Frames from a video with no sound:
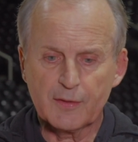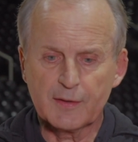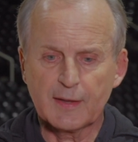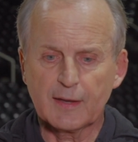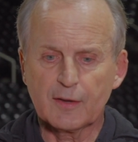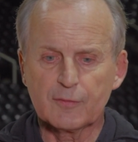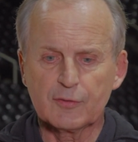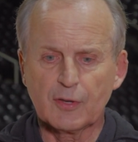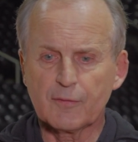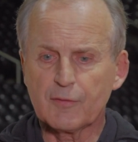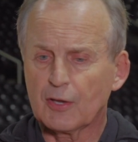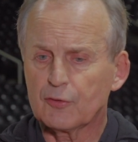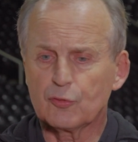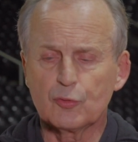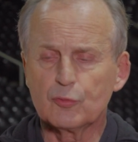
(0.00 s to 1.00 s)
and they you know they've
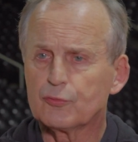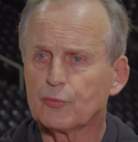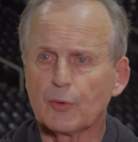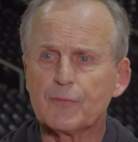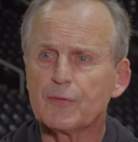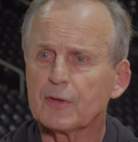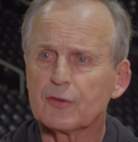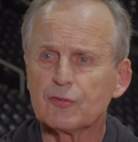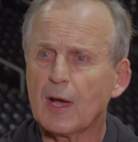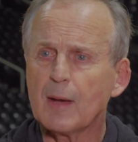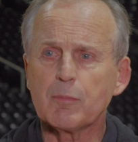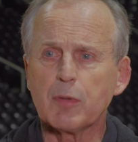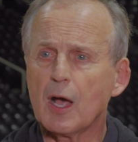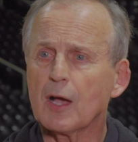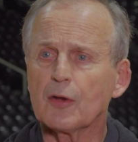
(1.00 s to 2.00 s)
got two terrific
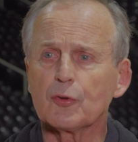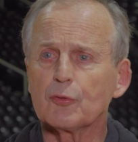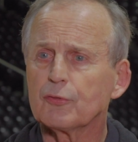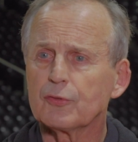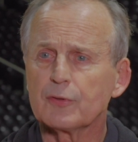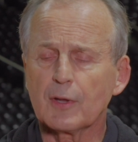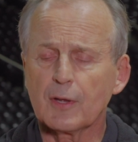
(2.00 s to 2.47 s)
shot blockers.